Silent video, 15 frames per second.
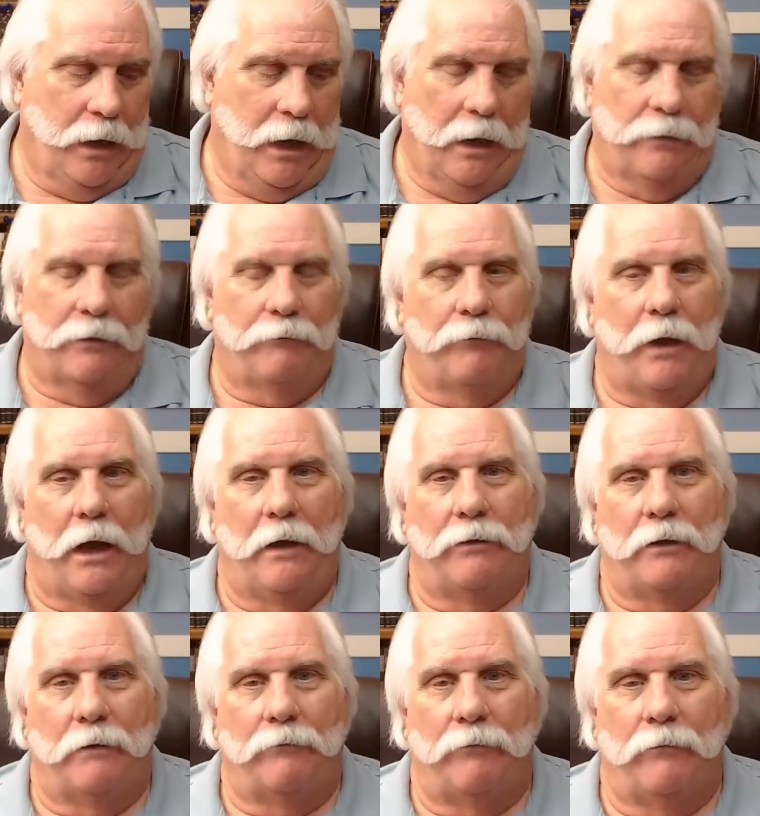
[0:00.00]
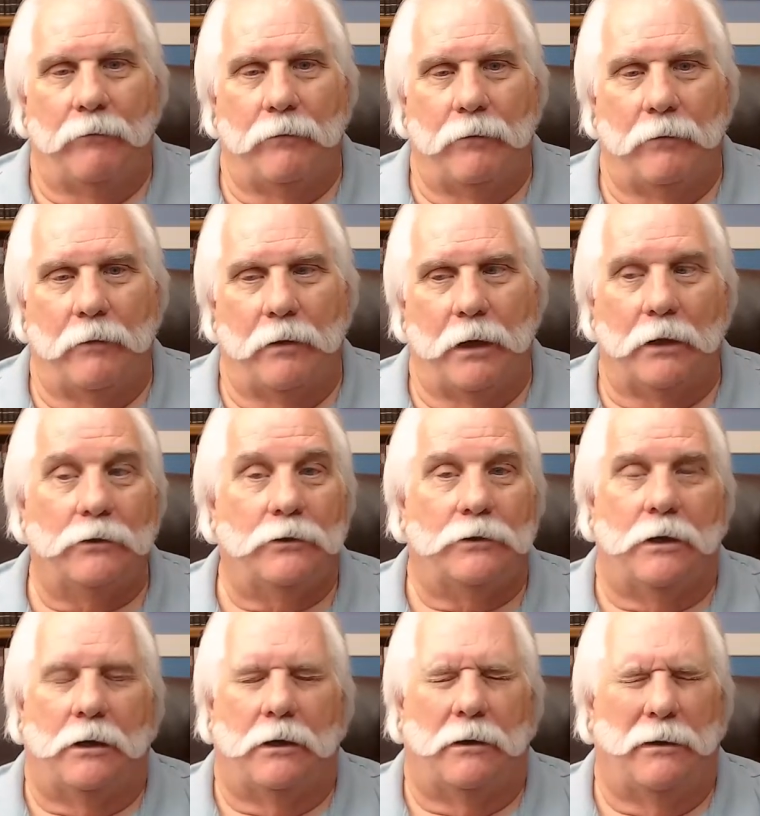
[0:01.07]
And the
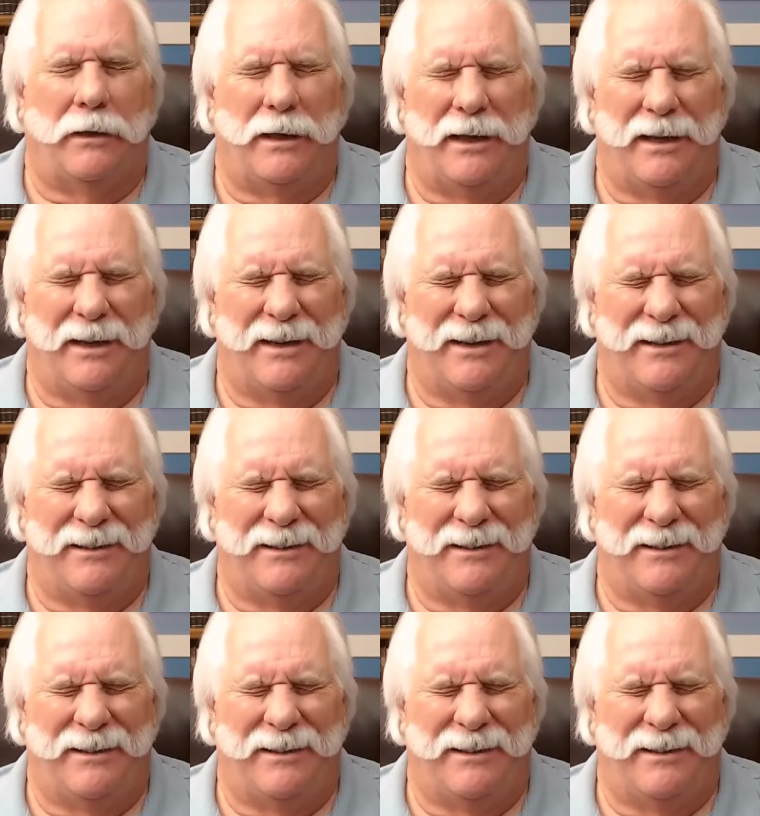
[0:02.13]
elders are in the